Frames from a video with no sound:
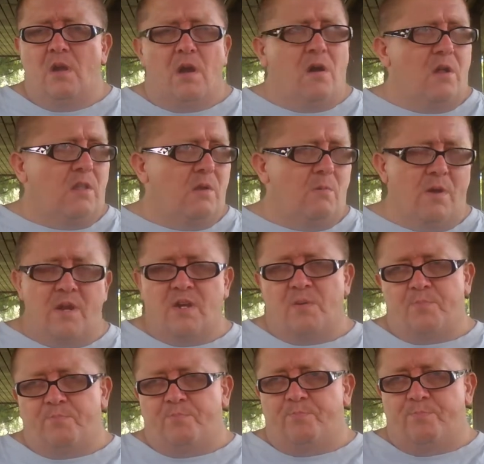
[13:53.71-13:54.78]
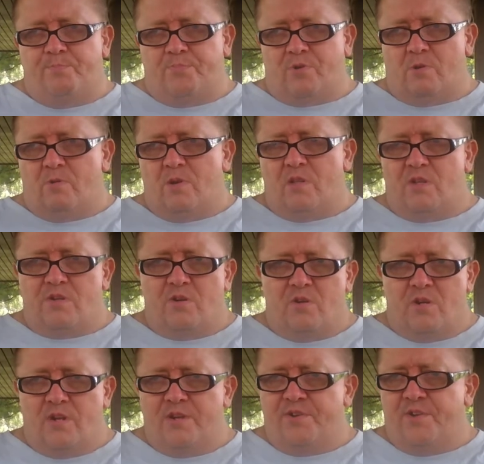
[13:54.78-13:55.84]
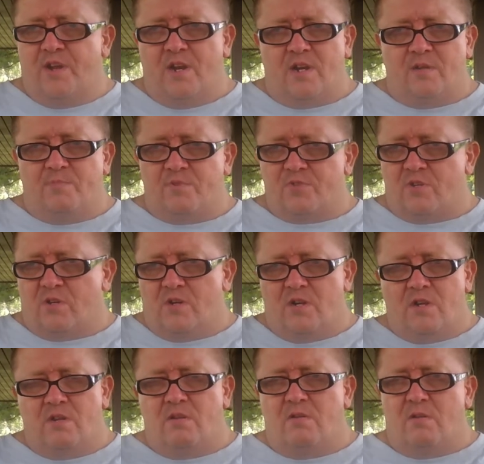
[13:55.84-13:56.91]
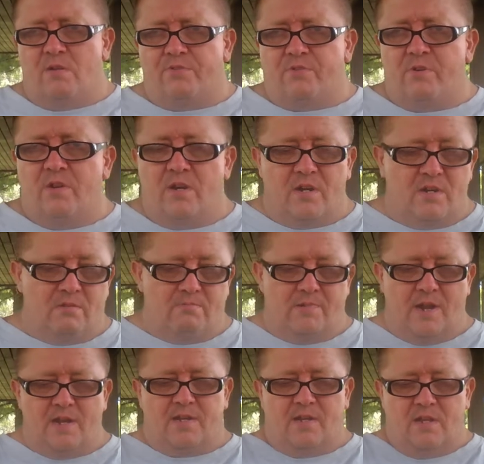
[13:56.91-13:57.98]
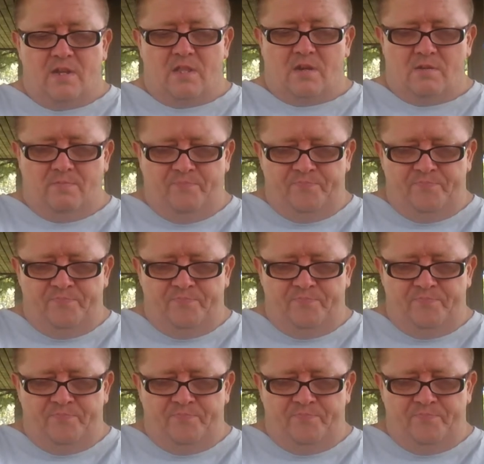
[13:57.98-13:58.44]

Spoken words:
all the way up through Illinois, Indiana, Missouri, all through here, got together